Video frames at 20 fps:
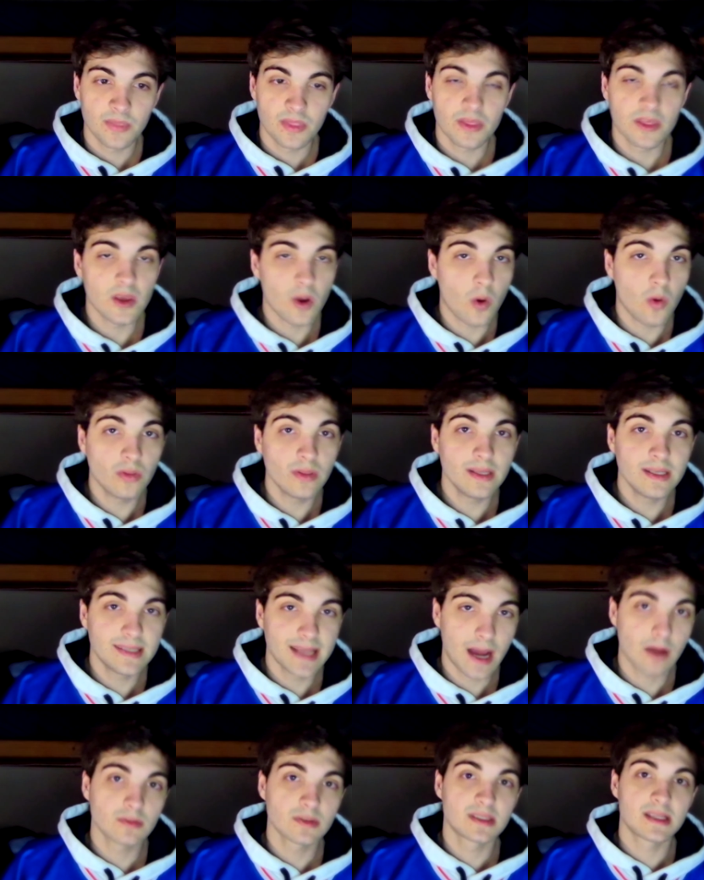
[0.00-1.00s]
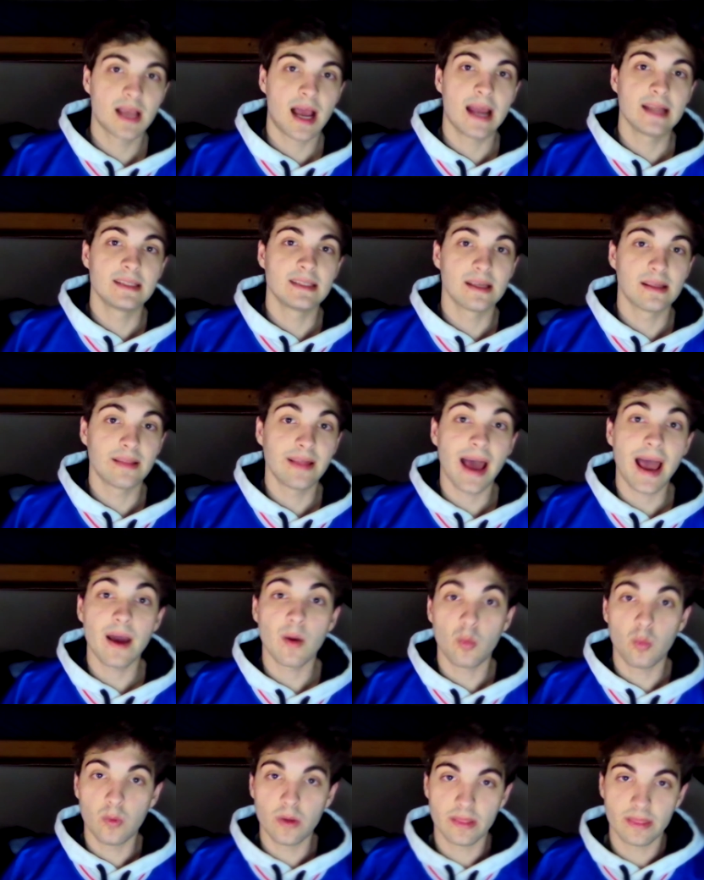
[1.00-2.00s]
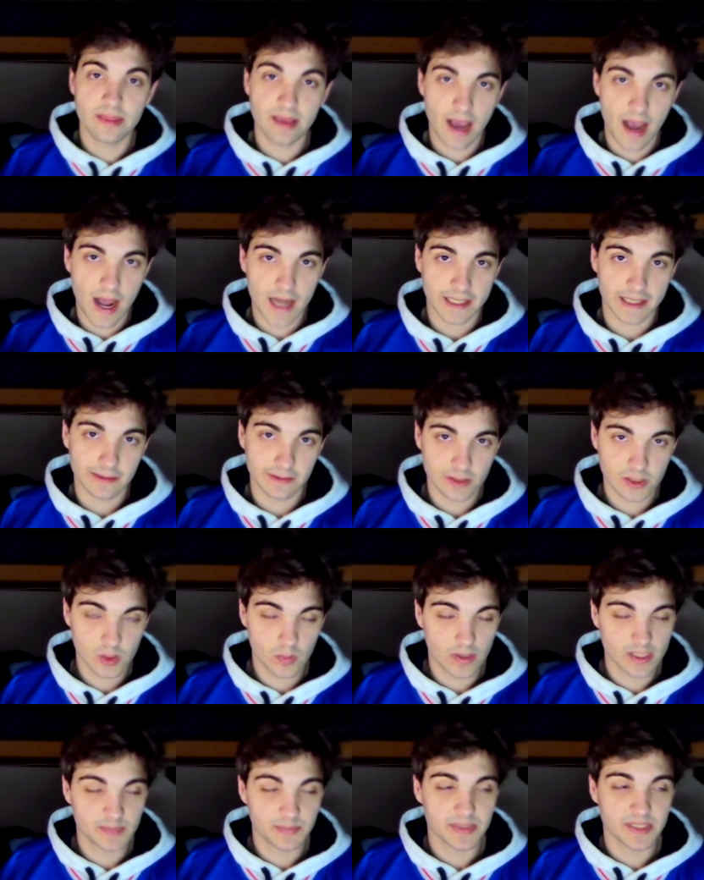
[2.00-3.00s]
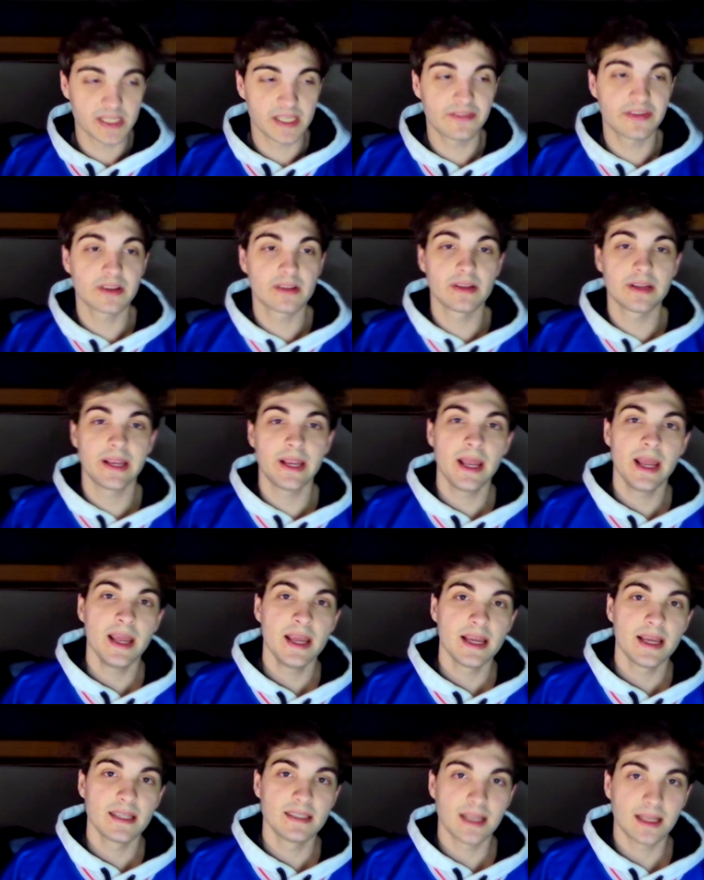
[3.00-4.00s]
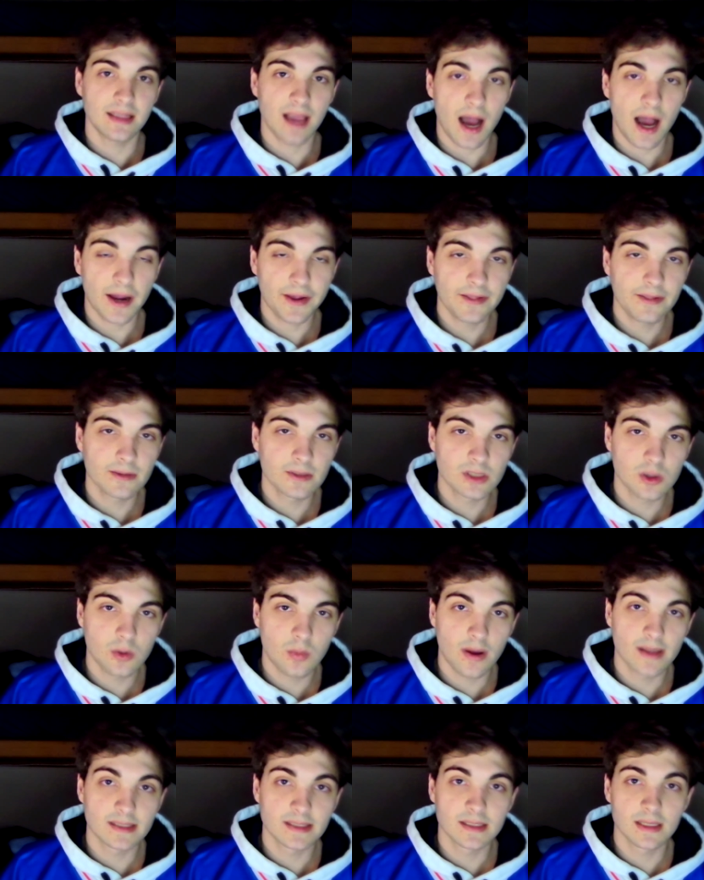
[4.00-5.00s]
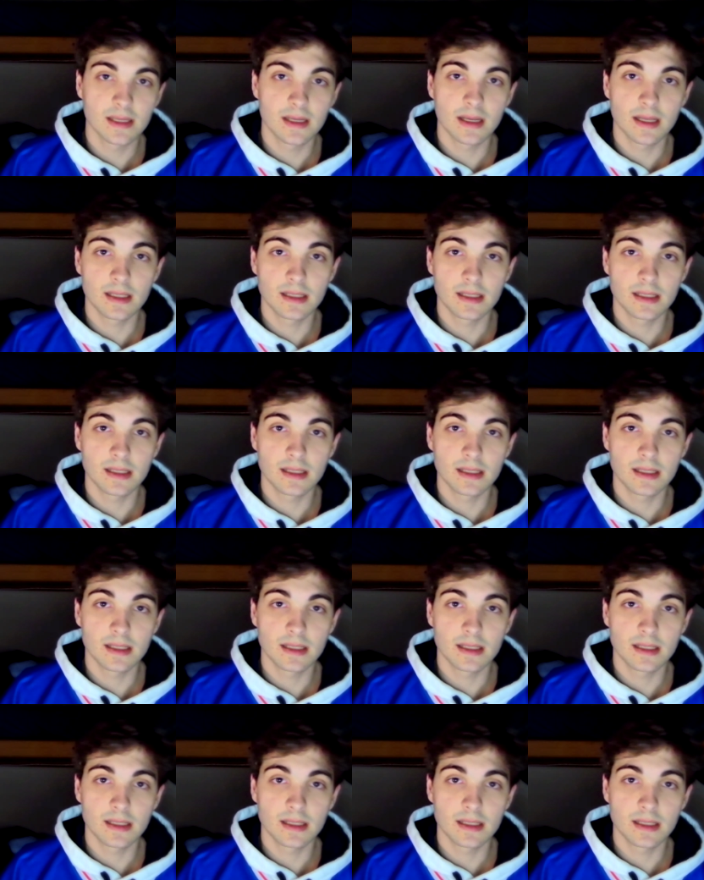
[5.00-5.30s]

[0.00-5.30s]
The only downside to that with the Oculus Quest specifically is that the Oculus Quest